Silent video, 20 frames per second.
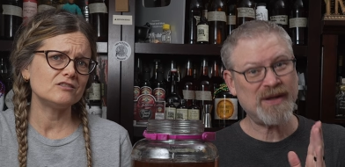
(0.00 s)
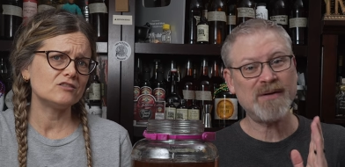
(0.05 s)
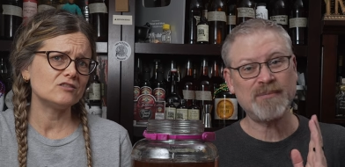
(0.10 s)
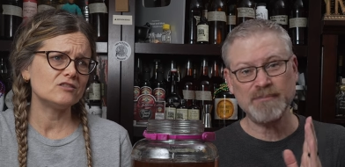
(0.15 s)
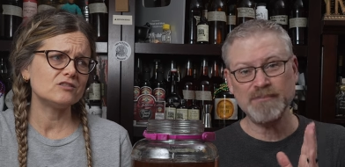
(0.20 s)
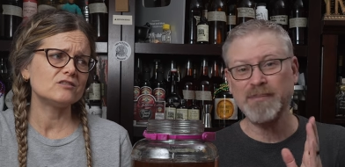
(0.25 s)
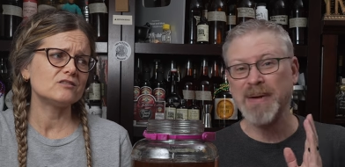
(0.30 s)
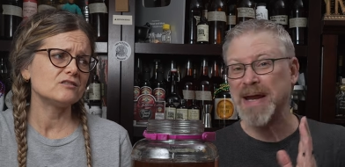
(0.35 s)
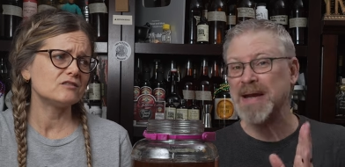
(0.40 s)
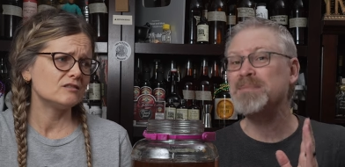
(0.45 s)

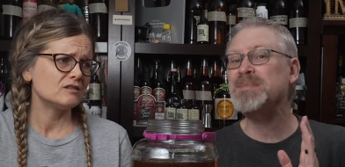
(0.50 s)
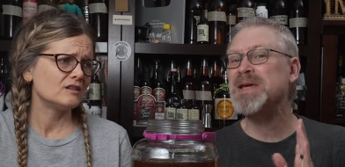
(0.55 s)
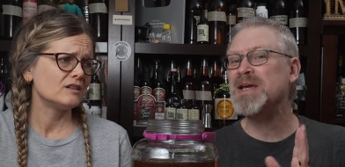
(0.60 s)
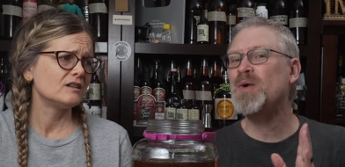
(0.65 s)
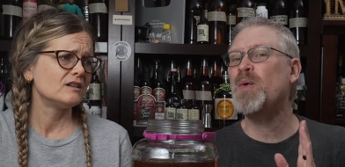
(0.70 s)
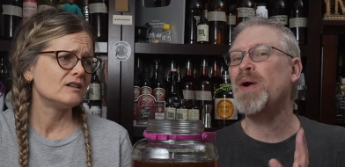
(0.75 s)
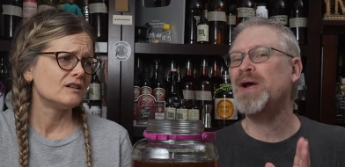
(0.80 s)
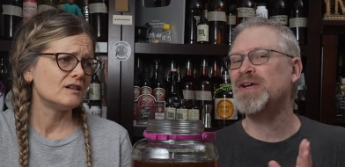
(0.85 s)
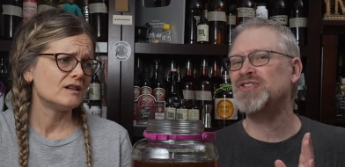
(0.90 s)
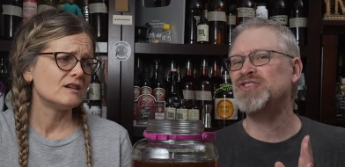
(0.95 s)
Speaker 1: just made me
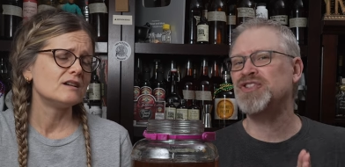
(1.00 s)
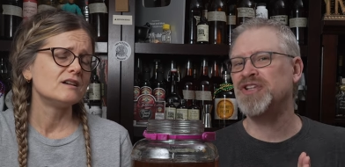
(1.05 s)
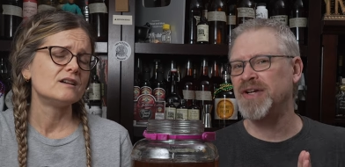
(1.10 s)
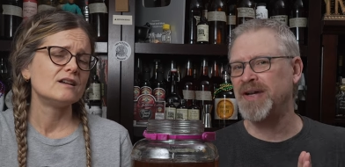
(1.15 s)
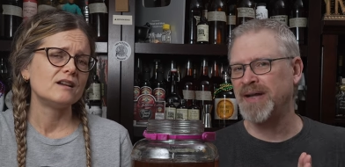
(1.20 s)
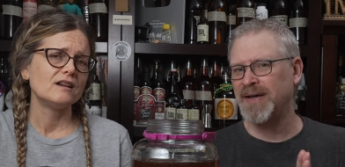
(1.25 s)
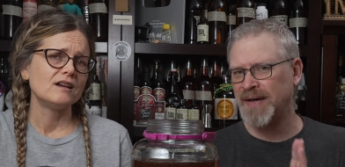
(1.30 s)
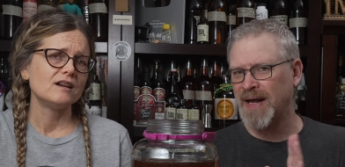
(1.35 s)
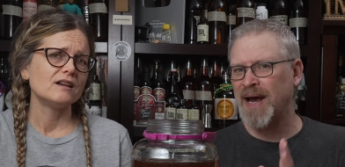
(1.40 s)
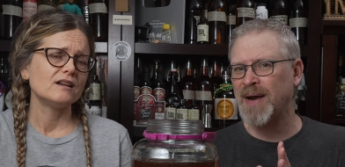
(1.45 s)
question
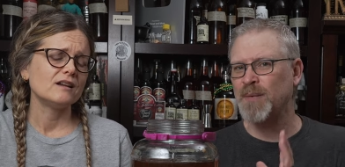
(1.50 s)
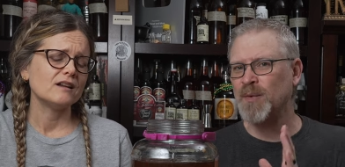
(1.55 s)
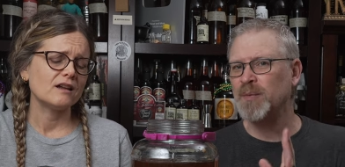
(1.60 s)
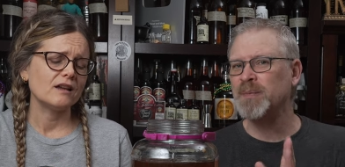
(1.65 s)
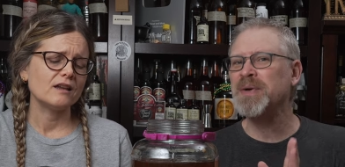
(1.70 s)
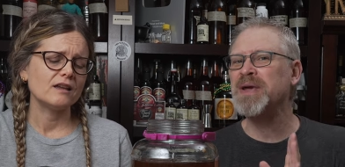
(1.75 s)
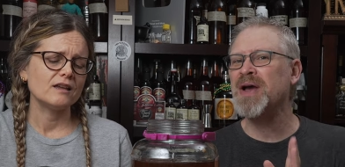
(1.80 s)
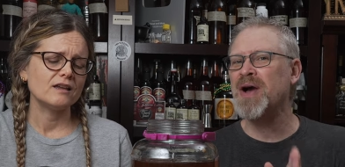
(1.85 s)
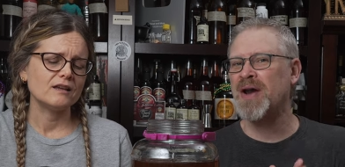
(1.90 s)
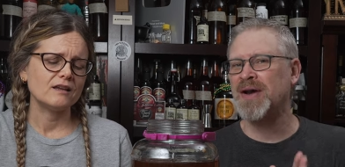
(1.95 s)
it. I will
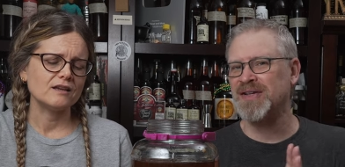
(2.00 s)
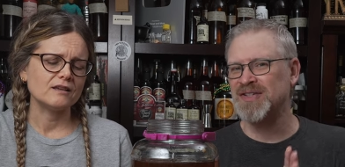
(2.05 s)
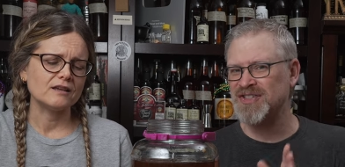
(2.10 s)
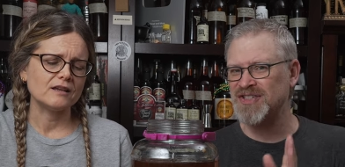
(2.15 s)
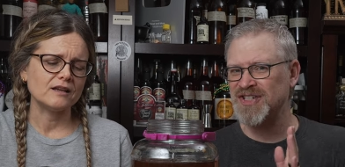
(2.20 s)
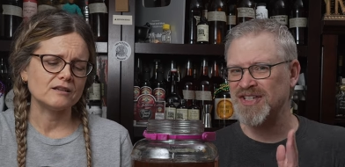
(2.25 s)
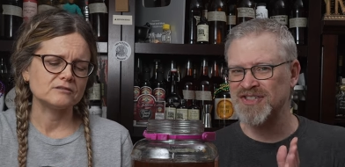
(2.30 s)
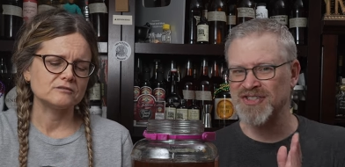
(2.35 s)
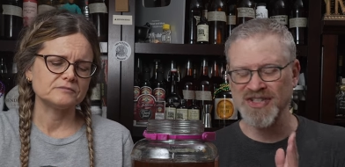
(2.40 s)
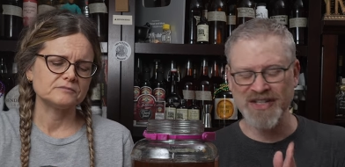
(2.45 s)
be honest.
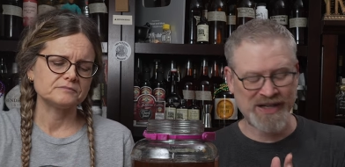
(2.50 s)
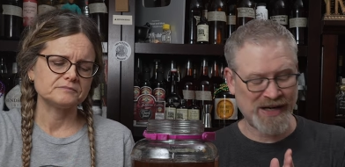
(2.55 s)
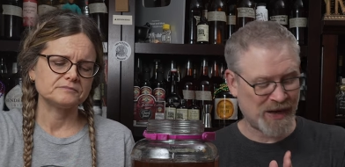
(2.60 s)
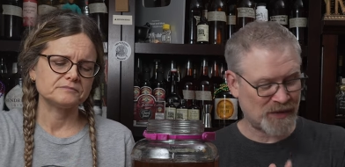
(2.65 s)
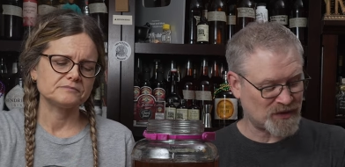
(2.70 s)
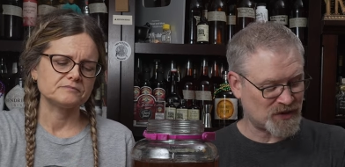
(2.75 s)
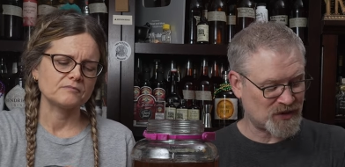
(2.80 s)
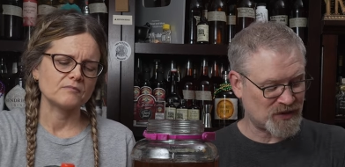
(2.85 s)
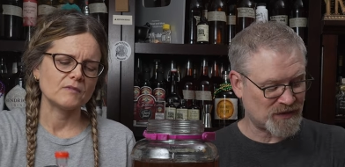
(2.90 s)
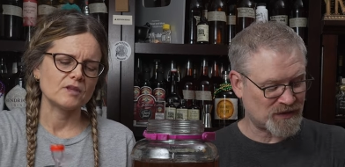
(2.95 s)
Yeah. Sixteen
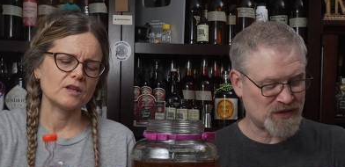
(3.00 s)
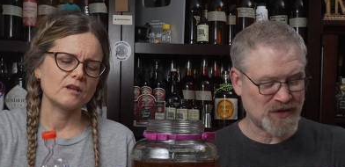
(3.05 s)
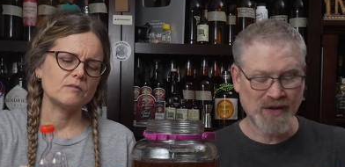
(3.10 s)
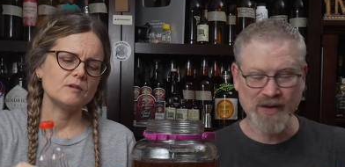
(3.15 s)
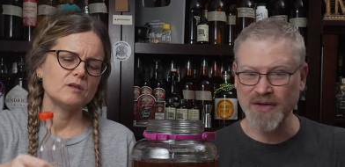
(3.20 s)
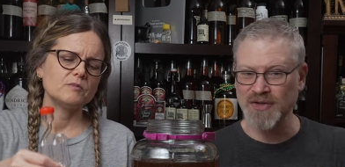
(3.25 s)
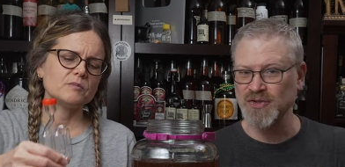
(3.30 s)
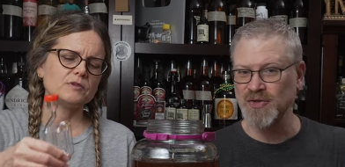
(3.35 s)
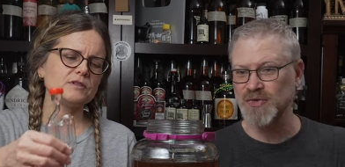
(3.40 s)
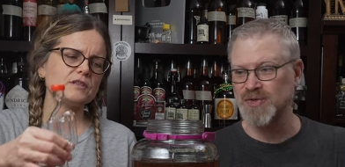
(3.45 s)
ounces of
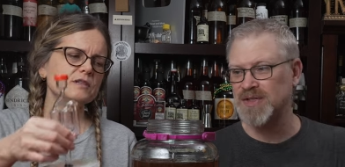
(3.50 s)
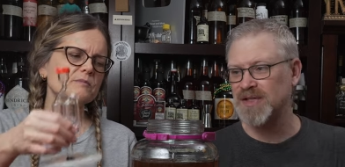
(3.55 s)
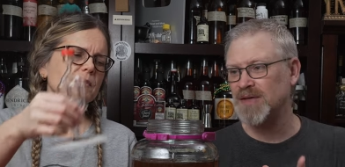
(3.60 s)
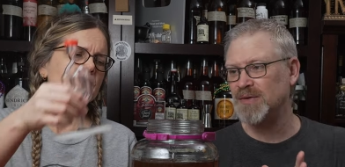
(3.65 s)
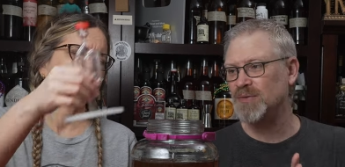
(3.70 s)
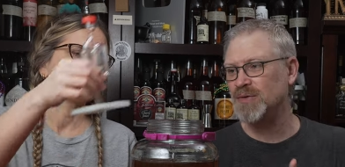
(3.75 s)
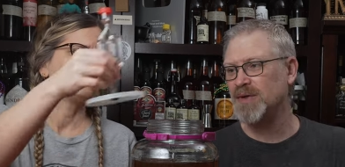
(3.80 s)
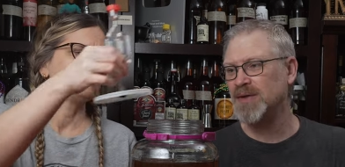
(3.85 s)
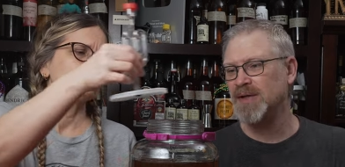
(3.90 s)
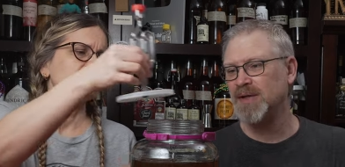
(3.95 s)
cilantro tea
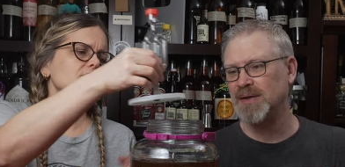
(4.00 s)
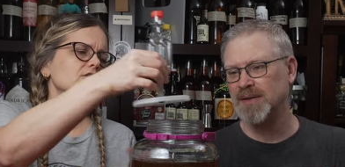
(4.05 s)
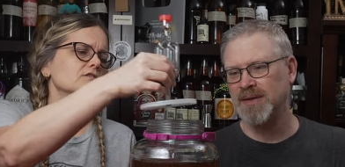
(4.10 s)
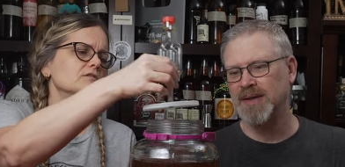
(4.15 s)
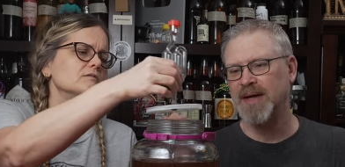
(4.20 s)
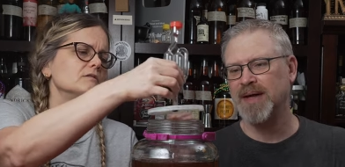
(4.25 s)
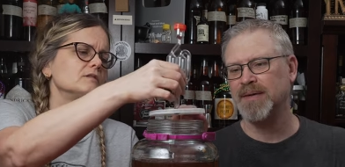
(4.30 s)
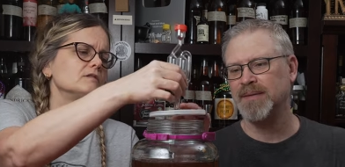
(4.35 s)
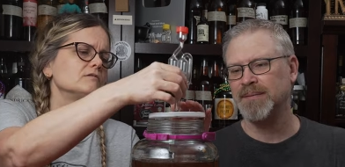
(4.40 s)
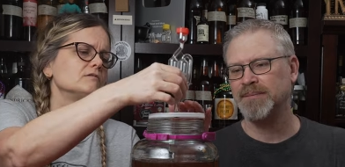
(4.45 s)
really, yeah.
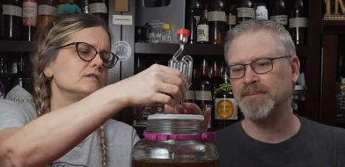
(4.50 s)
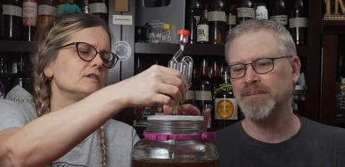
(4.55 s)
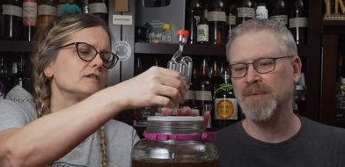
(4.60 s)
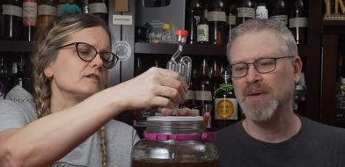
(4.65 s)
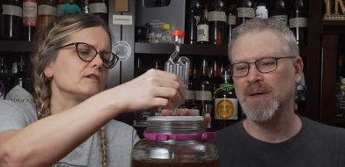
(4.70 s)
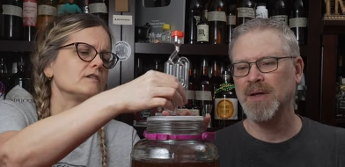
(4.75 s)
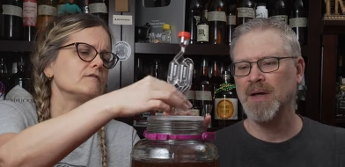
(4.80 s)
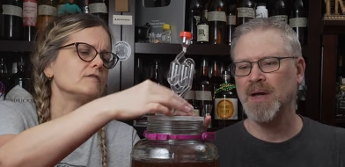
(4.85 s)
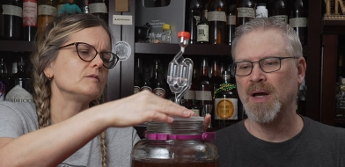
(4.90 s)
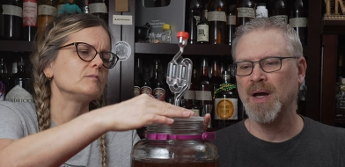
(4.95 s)
So I don't
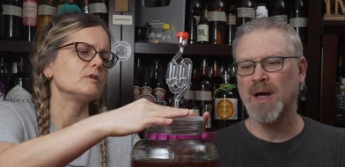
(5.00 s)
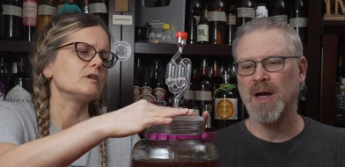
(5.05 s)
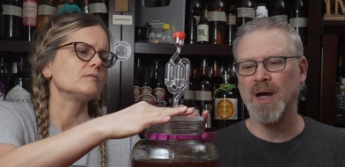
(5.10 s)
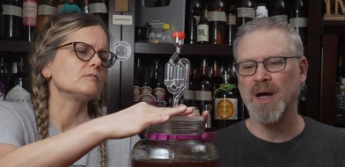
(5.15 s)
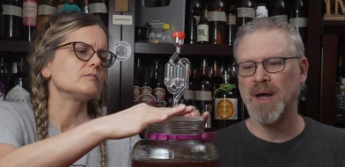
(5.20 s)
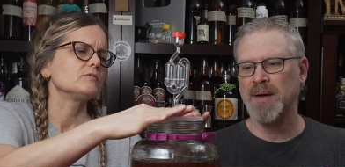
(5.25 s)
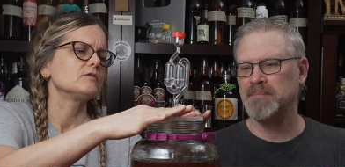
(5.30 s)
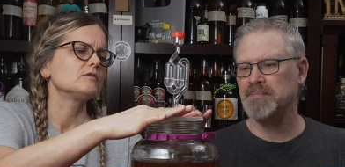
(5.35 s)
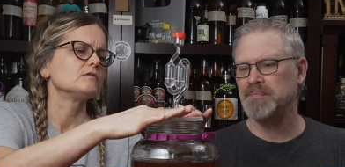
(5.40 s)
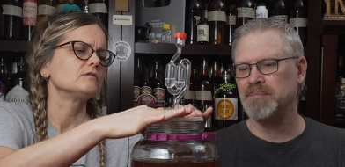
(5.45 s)
have any um, problems.